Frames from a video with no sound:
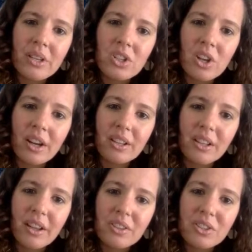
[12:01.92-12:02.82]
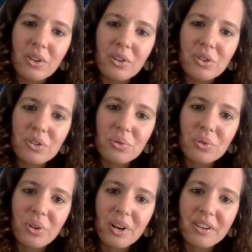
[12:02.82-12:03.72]
China, like social
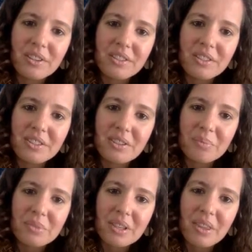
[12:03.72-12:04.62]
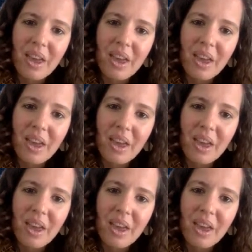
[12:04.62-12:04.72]
credit systems and